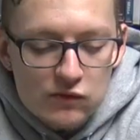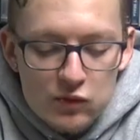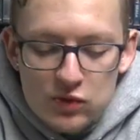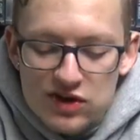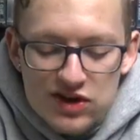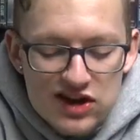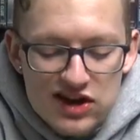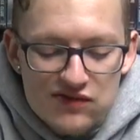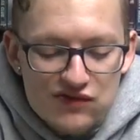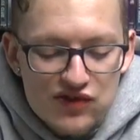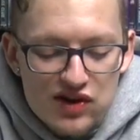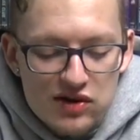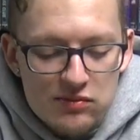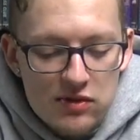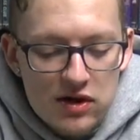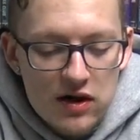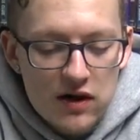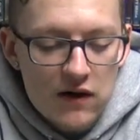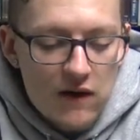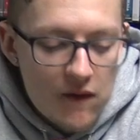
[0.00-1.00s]
We can't fit
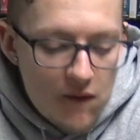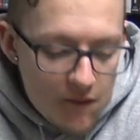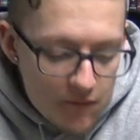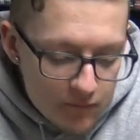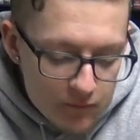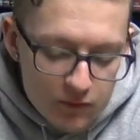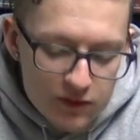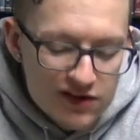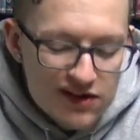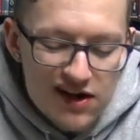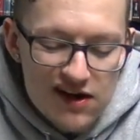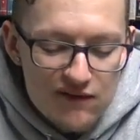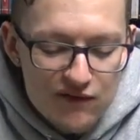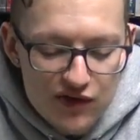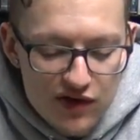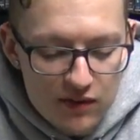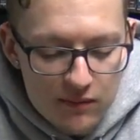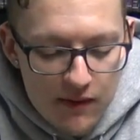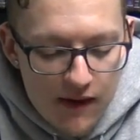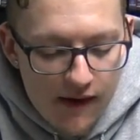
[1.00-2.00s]
them all. We can't
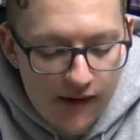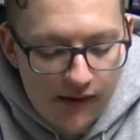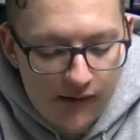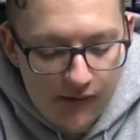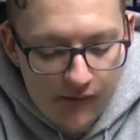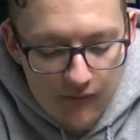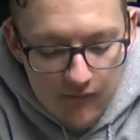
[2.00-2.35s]
fit them all.